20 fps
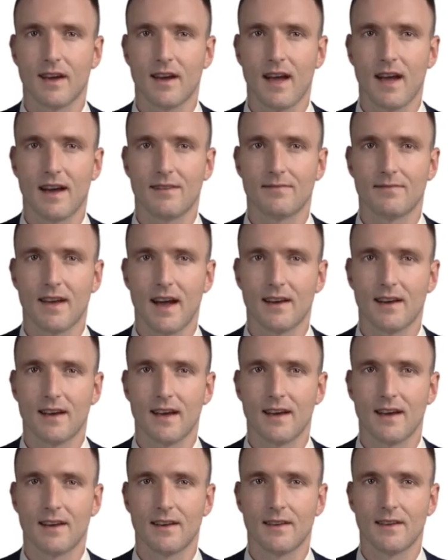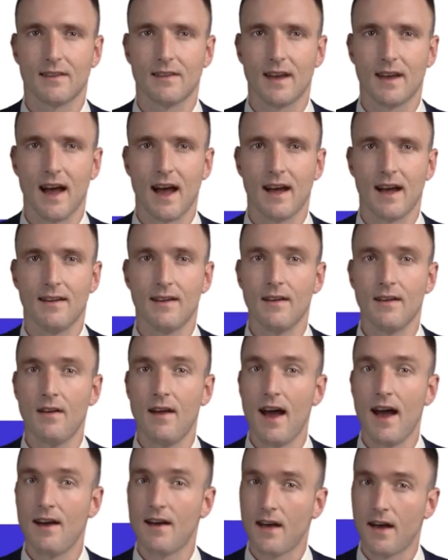And finally, the eighth
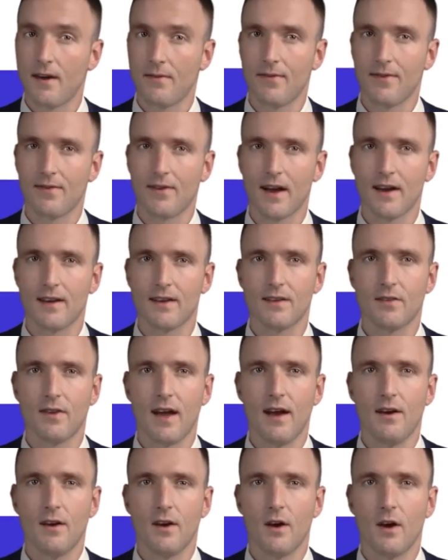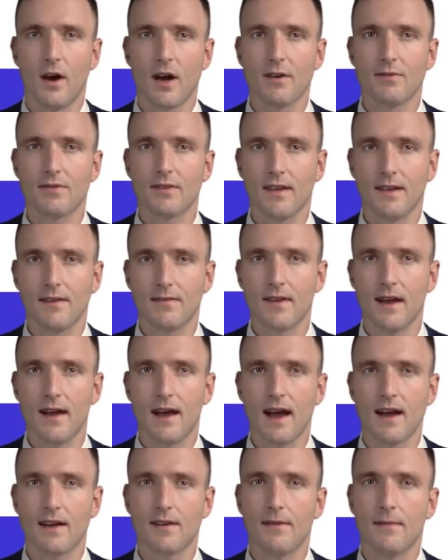strategy revolves around cooperative
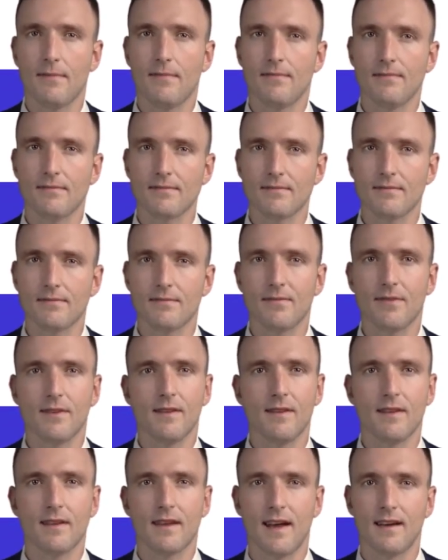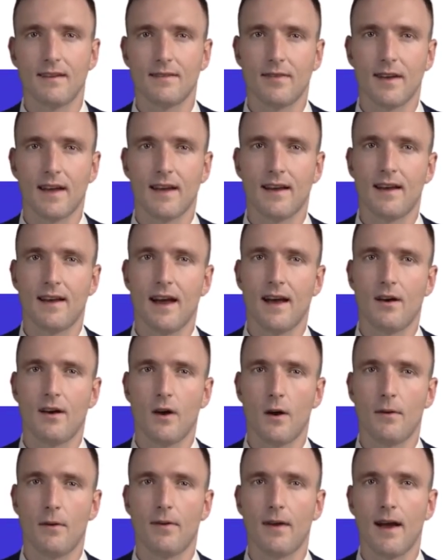learning. This means
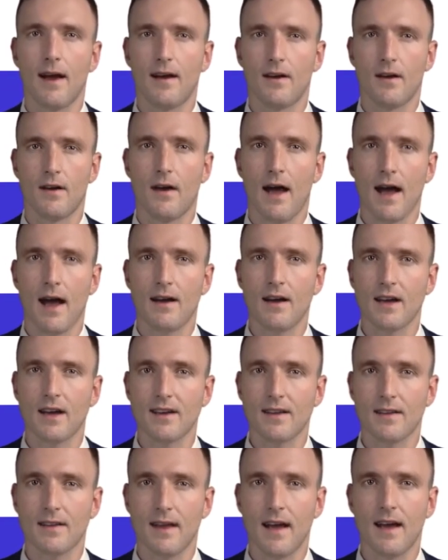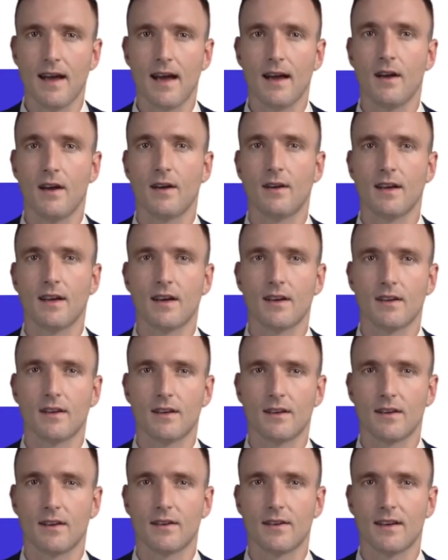incorporating strategies that encourage
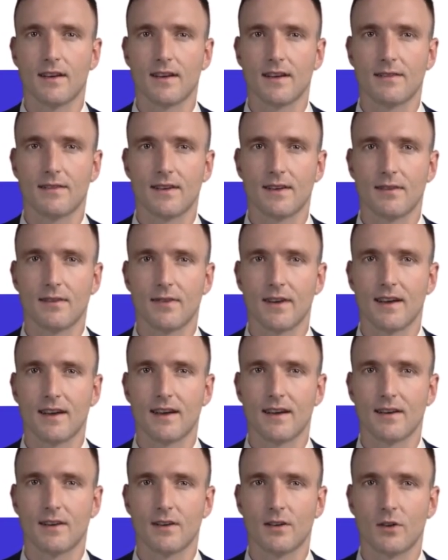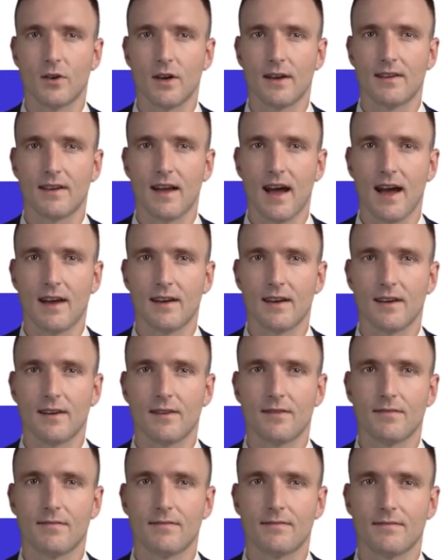students with different abilities to work together.
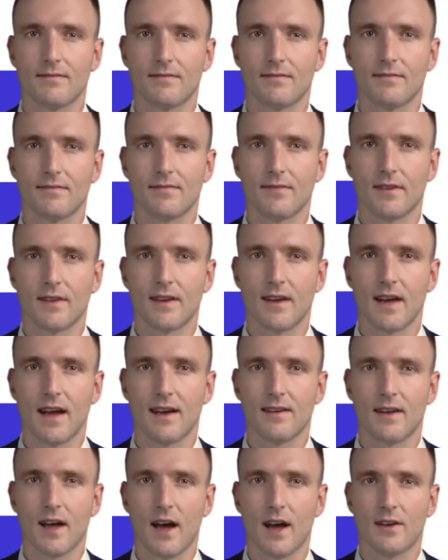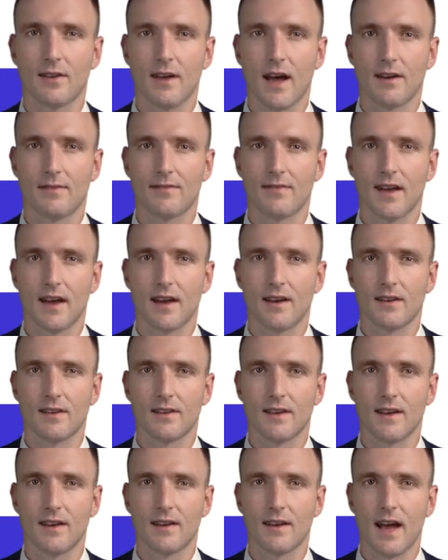It's all about
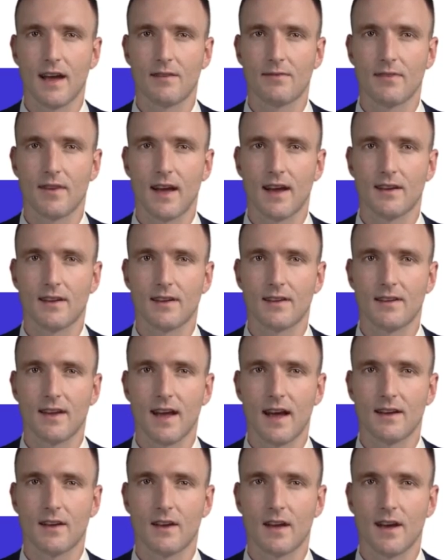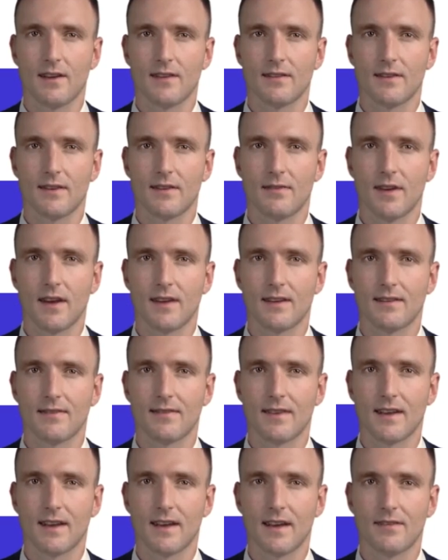fostering collaboration and shared
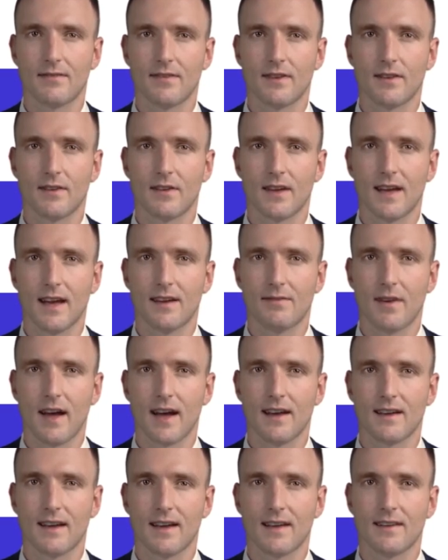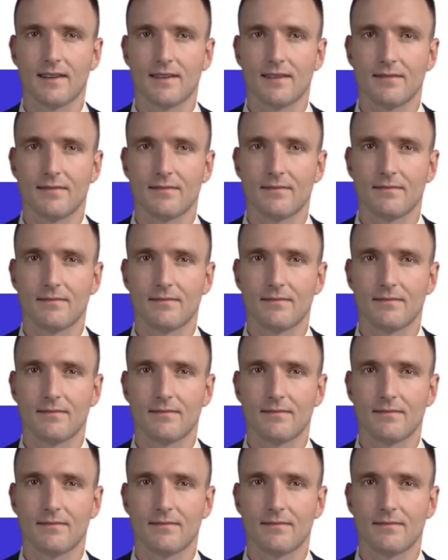responsibility for the learning process.